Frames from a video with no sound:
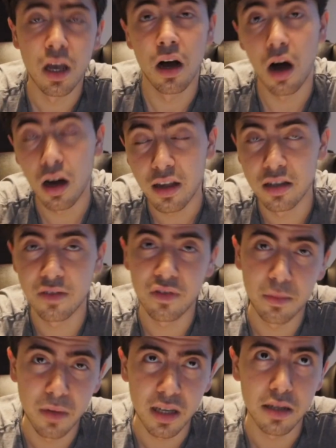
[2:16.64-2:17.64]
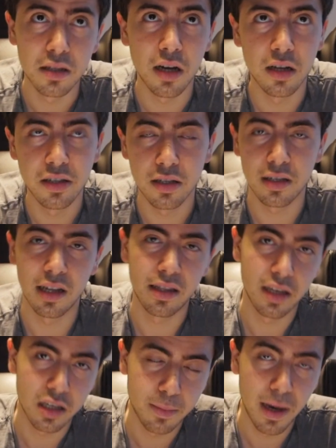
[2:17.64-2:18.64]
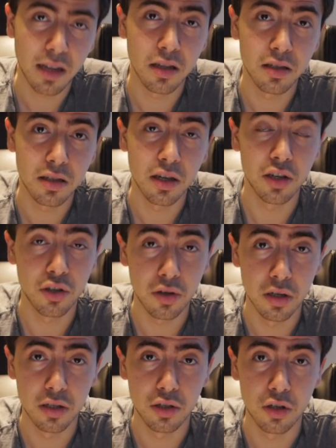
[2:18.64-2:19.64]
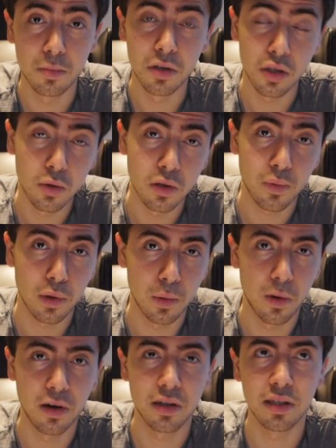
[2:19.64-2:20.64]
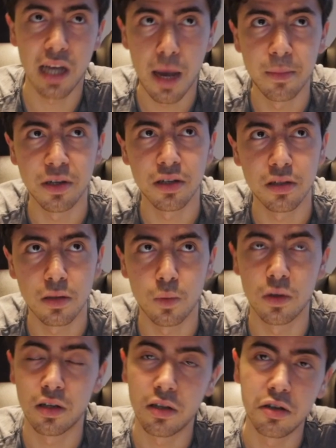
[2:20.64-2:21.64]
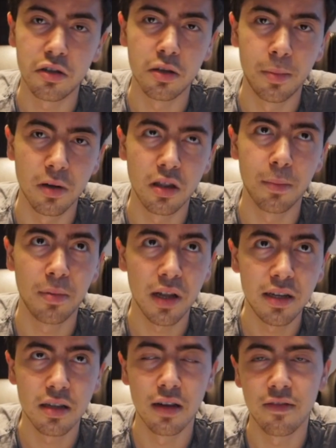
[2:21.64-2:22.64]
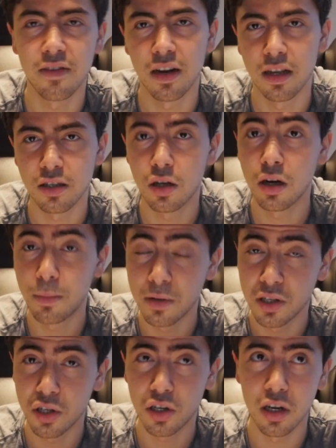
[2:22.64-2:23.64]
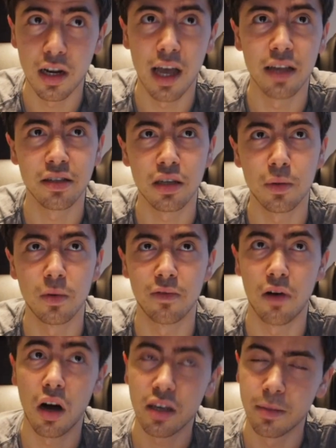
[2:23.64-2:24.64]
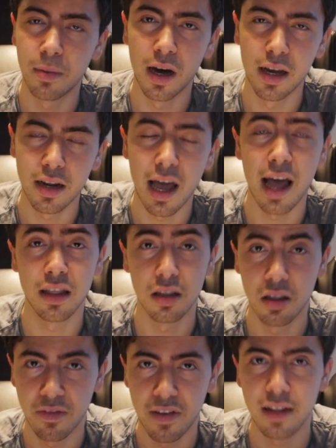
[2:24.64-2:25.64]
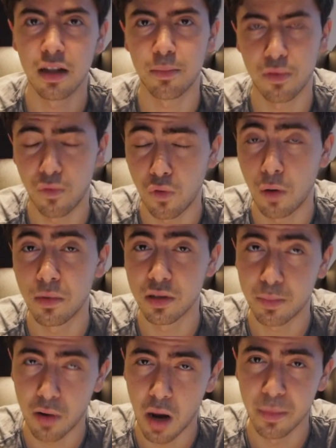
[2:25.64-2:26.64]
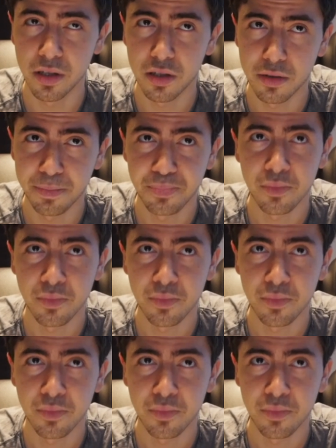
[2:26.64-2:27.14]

Hawkins v. McGee tells us that the expectancy interest should be used for awarding damages, which seeks to put the plaintiff in as good a position as he would have occupied had the defendant performed his promise.